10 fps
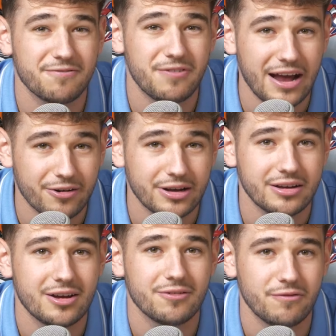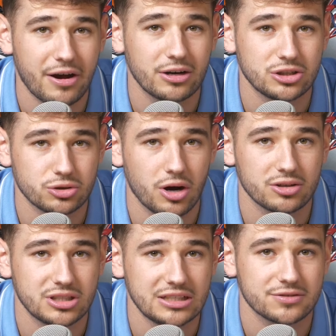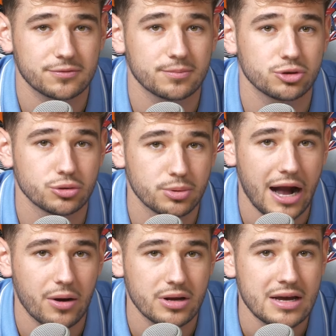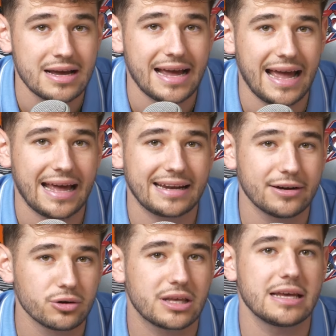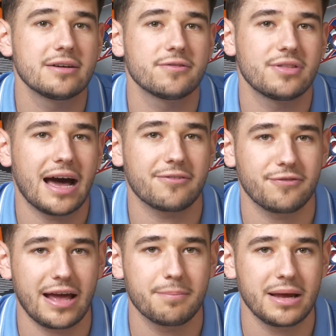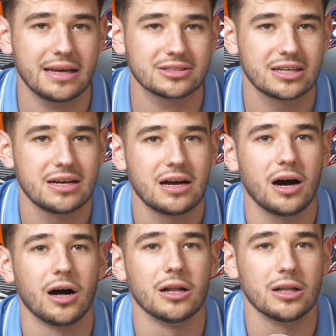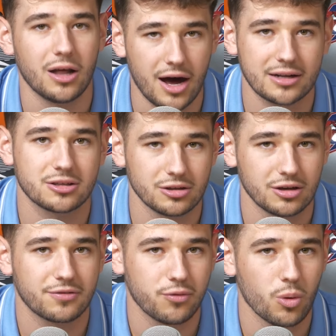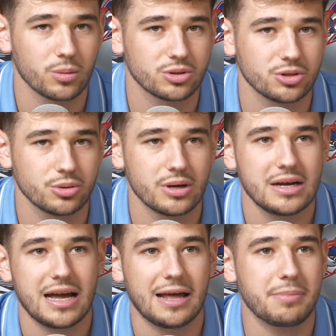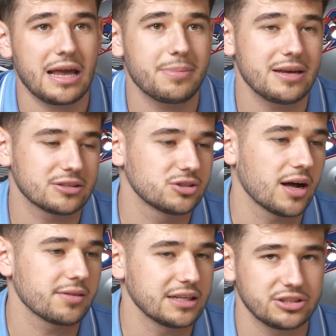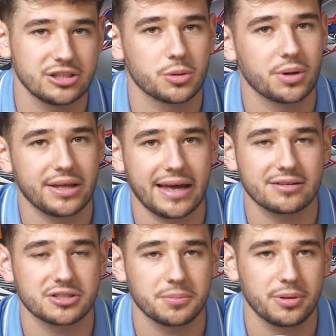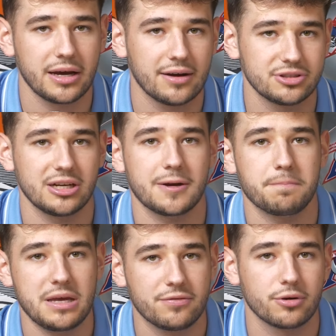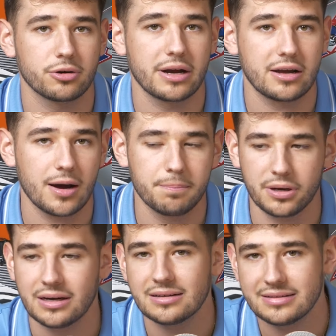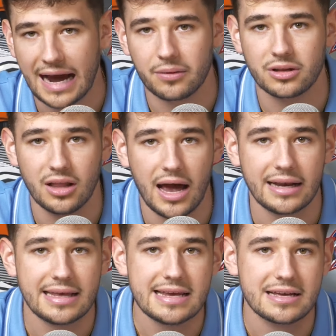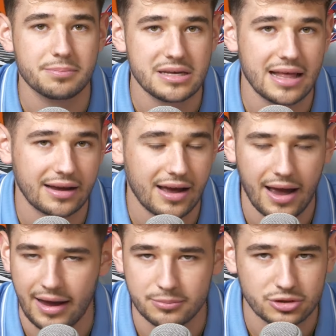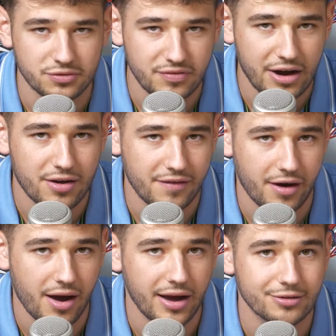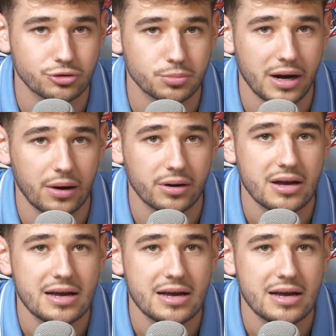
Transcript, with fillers: a very, very strong season from Dru Brown, and he'll give that fan base a lot to look forward to. And maybe it's not this year where they get into the playoffs and compete for a Grey Cup, but down the line, he can be that guy. I'm just very, very high on Dru Brown